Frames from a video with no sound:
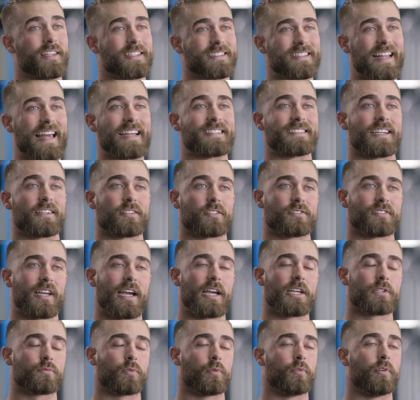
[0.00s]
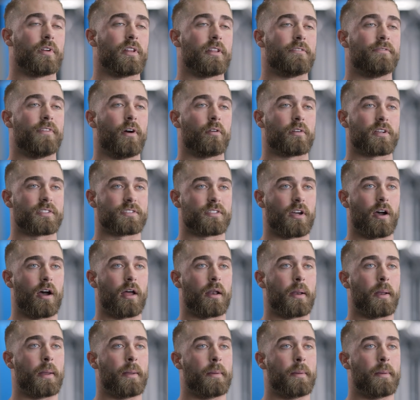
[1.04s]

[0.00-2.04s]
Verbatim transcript: this last exercise, we're really focused on